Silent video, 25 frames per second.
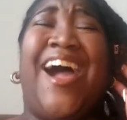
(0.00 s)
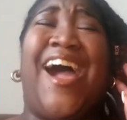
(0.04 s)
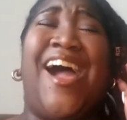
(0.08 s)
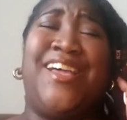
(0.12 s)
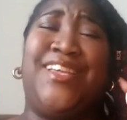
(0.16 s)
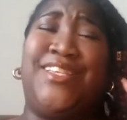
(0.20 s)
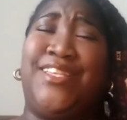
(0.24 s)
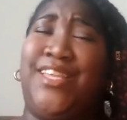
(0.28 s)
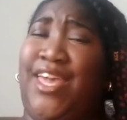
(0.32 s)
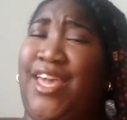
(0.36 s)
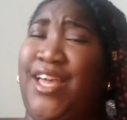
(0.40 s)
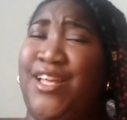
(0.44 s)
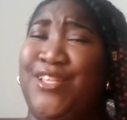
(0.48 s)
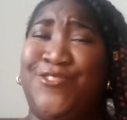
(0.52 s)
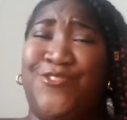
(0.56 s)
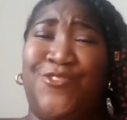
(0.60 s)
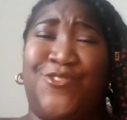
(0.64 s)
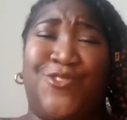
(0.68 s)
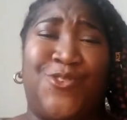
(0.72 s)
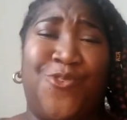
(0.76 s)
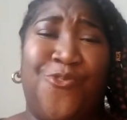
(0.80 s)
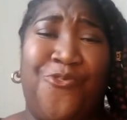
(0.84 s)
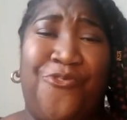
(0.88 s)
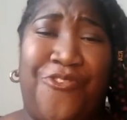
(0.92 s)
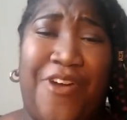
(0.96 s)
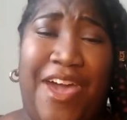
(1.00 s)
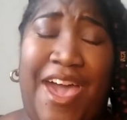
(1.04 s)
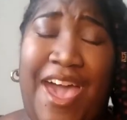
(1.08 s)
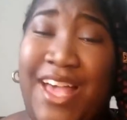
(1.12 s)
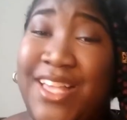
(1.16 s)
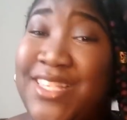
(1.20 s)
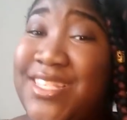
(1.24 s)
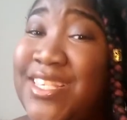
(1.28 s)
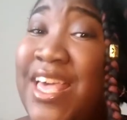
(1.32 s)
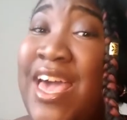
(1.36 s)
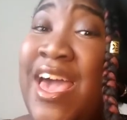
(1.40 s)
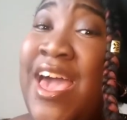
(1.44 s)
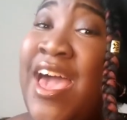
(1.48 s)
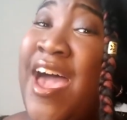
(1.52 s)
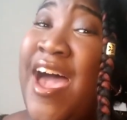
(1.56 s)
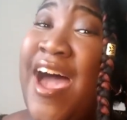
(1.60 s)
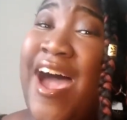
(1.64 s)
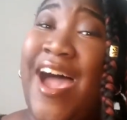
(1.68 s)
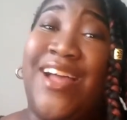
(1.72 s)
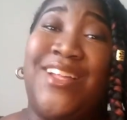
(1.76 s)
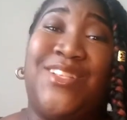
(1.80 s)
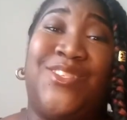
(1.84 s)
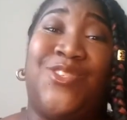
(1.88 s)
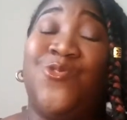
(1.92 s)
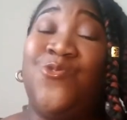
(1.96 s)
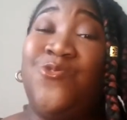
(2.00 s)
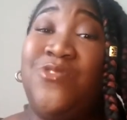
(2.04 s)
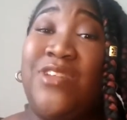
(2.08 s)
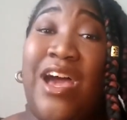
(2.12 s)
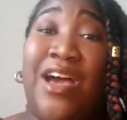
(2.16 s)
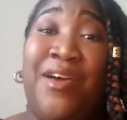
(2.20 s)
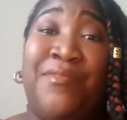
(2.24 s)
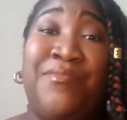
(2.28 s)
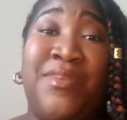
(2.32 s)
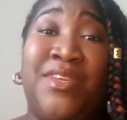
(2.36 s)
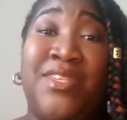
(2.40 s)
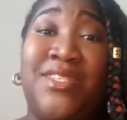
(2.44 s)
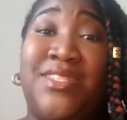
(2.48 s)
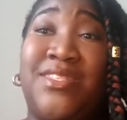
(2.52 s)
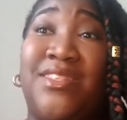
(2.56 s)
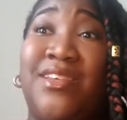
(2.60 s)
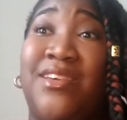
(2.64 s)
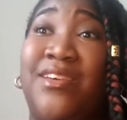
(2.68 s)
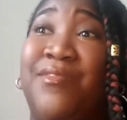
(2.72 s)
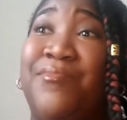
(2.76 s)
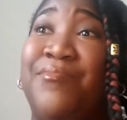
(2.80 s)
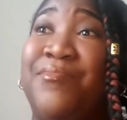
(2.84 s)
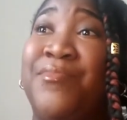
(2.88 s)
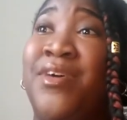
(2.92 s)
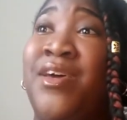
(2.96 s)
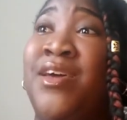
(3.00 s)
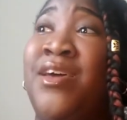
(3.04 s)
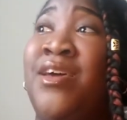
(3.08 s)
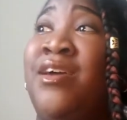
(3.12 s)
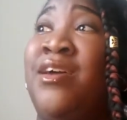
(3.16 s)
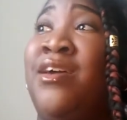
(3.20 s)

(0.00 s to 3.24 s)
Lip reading: I answered so fast. I do not miss them.